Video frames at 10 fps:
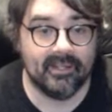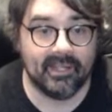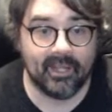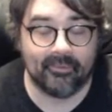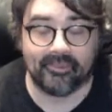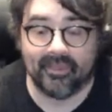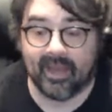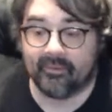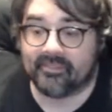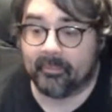It was
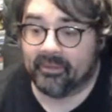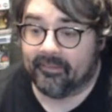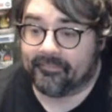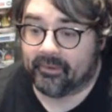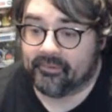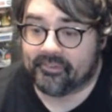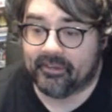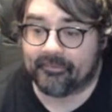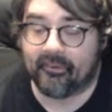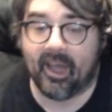announced, I believe, Thursday
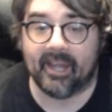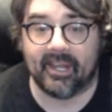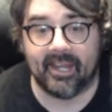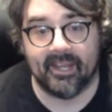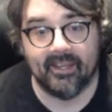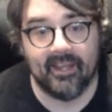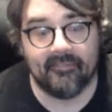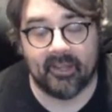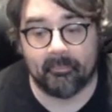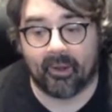or Friday
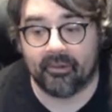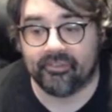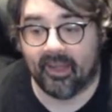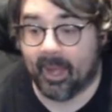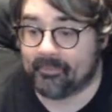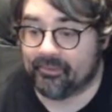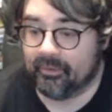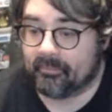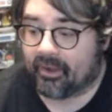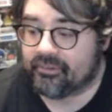that
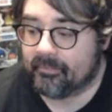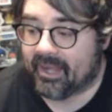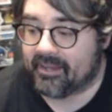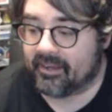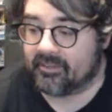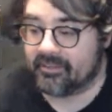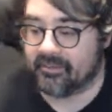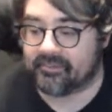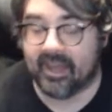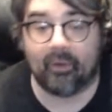Absolute Martian Manhunter
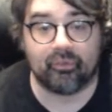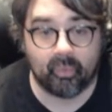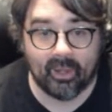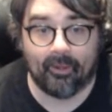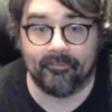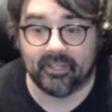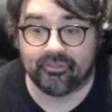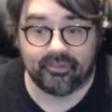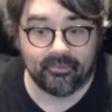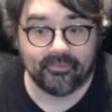is now 12
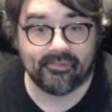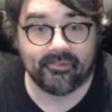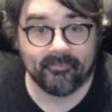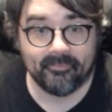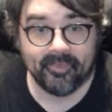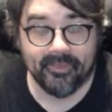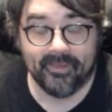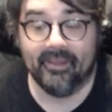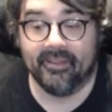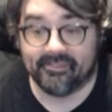issues.
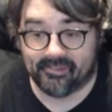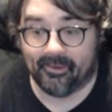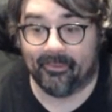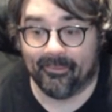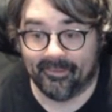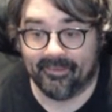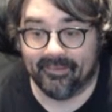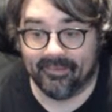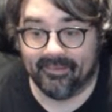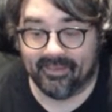So,
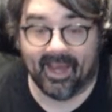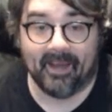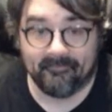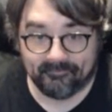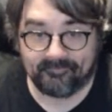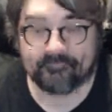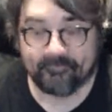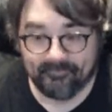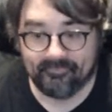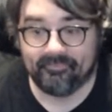yeah,
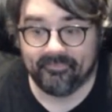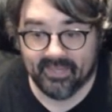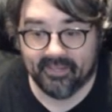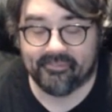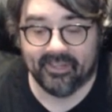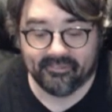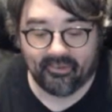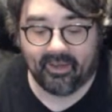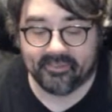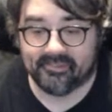it's
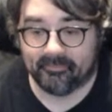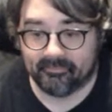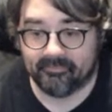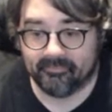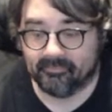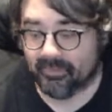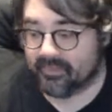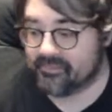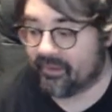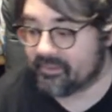awesome. It
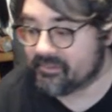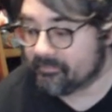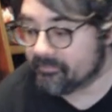is awesome.